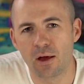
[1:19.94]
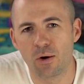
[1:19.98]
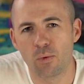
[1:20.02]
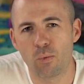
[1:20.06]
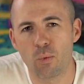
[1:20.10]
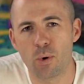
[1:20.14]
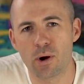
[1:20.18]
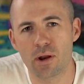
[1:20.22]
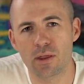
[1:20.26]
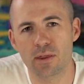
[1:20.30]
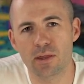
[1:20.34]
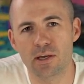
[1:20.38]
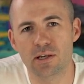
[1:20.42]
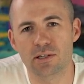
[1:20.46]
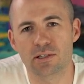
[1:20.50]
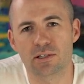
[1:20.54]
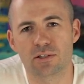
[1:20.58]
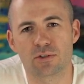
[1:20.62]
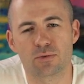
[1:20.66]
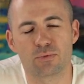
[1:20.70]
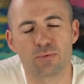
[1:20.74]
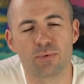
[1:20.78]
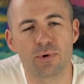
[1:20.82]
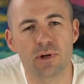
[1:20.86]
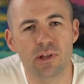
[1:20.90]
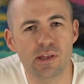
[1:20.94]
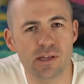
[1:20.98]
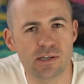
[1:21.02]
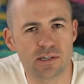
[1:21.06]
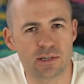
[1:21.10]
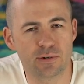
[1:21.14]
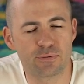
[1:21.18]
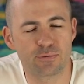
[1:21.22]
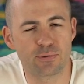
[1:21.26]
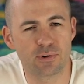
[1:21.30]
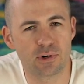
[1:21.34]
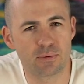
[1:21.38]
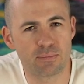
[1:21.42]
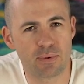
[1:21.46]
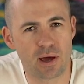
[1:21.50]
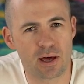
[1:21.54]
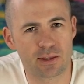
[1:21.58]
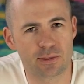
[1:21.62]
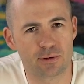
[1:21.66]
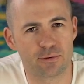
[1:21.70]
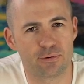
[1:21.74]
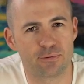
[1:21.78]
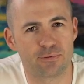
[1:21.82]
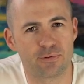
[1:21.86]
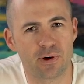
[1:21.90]
One of the things that's really different about
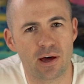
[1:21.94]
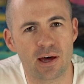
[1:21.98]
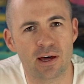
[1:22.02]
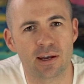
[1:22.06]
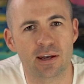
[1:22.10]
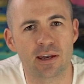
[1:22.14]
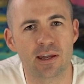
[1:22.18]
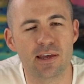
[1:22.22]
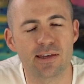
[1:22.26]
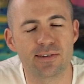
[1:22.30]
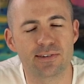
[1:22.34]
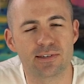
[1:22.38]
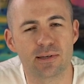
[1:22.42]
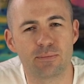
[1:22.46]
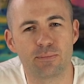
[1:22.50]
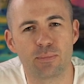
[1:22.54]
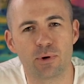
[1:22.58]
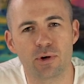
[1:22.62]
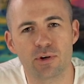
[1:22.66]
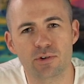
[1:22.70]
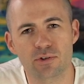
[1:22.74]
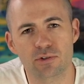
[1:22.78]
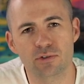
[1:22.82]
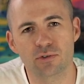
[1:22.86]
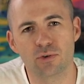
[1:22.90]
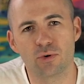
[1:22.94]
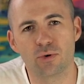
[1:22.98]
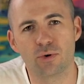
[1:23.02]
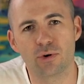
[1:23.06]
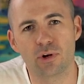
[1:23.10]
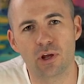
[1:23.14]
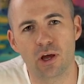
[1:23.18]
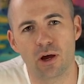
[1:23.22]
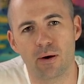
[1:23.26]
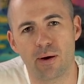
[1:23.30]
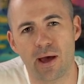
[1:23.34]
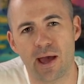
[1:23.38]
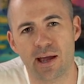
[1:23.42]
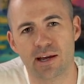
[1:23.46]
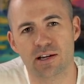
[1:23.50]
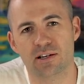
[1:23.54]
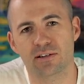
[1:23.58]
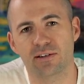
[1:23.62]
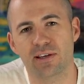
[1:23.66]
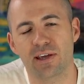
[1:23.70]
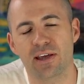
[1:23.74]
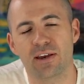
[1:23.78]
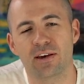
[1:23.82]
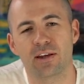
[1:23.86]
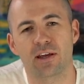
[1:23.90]
the Fun is that Burson Audio
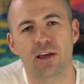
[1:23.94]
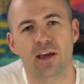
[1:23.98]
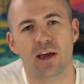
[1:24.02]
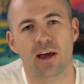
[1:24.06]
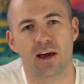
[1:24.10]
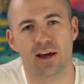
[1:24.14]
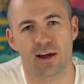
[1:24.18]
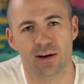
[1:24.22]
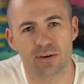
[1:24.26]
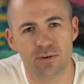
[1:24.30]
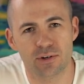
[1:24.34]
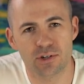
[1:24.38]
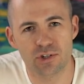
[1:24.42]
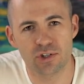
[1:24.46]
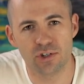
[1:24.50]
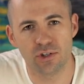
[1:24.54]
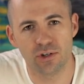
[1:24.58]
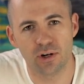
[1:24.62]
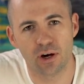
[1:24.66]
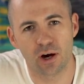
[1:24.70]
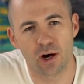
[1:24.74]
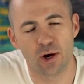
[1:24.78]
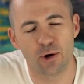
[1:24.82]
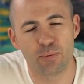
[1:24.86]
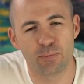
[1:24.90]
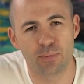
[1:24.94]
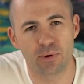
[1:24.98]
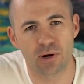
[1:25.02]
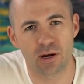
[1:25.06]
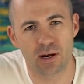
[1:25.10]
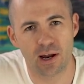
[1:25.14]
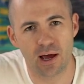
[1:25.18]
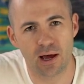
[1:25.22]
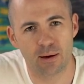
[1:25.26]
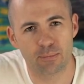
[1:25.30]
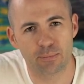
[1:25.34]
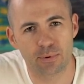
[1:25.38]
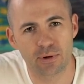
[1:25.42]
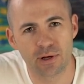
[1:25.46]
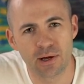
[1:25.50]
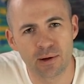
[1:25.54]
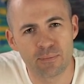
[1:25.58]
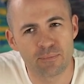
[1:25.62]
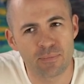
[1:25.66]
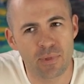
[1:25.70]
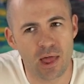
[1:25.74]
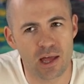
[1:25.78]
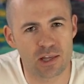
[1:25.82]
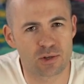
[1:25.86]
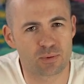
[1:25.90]
actually encourage you to open it up.
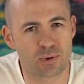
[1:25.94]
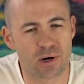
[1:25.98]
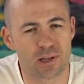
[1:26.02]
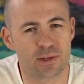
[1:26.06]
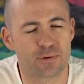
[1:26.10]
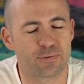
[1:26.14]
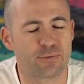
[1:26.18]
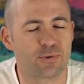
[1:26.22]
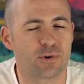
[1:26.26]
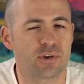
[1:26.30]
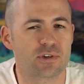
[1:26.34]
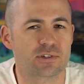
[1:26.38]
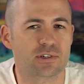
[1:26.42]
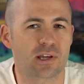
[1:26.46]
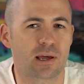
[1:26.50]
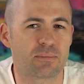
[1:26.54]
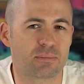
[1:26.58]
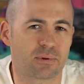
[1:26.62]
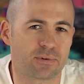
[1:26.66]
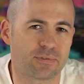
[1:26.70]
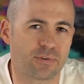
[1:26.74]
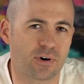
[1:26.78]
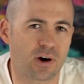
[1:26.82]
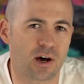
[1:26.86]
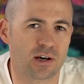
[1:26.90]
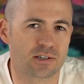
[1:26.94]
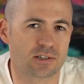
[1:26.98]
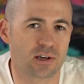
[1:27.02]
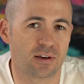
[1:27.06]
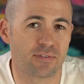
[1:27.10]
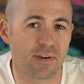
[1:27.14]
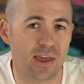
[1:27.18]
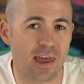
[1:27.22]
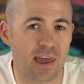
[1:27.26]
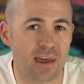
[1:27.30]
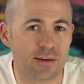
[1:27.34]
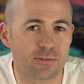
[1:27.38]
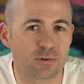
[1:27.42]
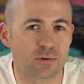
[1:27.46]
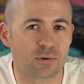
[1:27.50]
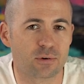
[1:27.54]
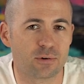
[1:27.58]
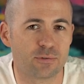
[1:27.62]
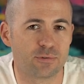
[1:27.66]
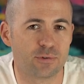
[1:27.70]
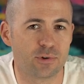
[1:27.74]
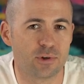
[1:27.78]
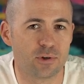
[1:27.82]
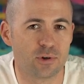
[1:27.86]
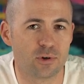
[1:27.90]
It's one of the first amplifiers I've ever
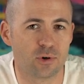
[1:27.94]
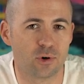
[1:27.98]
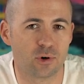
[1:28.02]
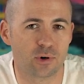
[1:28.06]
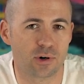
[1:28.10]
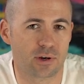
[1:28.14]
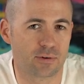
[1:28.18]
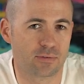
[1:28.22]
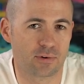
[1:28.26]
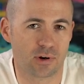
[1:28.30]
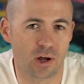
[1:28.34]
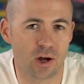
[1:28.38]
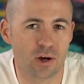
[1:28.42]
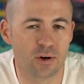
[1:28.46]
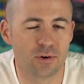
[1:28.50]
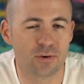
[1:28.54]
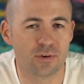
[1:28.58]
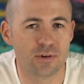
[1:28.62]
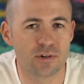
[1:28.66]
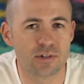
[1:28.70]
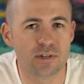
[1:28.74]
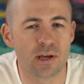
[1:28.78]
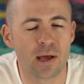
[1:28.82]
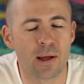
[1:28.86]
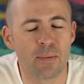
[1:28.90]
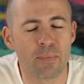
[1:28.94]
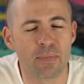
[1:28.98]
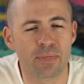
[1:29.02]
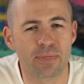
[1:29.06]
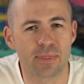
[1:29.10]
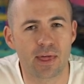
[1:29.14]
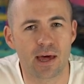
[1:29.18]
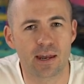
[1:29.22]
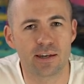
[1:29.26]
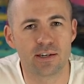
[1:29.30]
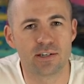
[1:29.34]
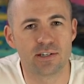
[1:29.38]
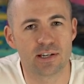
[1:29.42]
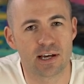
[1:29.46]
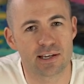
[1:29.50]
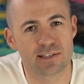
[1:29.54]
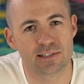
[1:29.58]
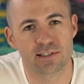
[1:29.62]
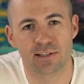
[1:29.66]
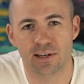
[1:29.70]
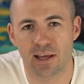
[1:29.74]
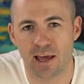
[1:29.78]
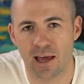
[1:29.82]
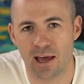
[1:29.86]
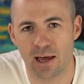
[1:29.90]
reviewed or even owned that
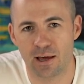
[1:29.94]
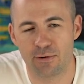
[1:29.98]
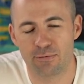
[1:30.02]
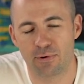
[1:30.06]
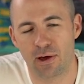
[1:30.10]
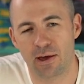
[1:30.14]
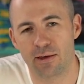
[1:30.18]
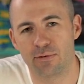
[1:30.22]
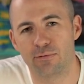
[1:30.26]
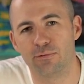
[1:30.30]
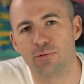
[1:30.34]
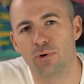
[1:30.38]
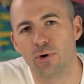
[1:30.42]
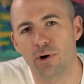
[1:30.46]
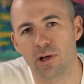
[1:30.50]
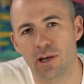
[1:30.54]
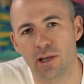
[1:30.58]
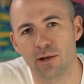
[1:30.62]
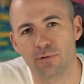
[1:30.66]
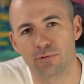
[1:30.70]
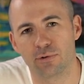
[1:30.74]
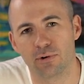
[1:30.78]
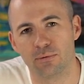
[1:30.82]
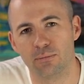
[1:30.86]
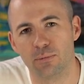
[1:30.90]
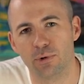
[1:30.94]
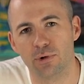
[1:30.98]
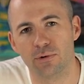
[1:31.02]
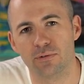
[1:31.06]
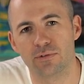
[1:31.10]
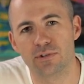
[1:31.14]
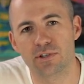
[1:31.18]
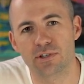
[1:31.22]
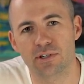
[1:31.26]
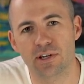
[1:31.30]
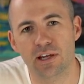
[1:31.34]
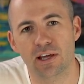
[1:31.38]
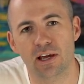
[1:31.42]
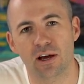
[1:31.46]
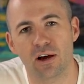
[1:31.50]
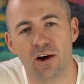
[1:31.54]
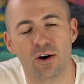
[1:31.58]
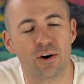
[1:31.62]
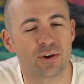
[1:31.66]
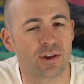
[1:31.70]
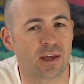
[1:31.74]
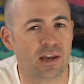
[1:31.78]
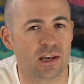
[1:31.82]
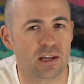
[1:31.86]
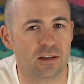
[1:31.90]
doesn't have a void if removed sticker
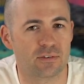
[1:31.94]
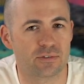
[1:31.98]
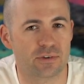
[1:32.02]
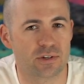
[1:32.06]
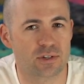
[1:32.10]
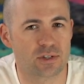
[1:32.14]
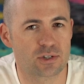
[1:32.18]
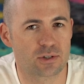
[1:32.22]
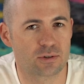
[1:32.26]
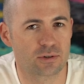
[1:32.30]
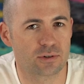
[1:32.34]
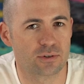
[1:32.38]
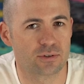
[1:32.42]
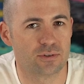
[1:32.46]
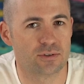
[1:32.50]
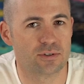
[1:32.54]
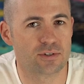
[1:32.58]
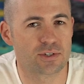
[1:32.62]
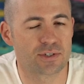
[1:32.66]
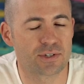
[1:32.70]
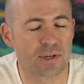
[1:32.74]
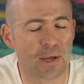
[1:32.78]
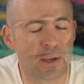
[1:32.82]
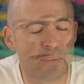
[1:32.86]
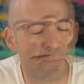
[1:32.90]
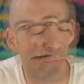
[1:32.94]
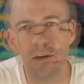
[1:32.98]
on any of the screws.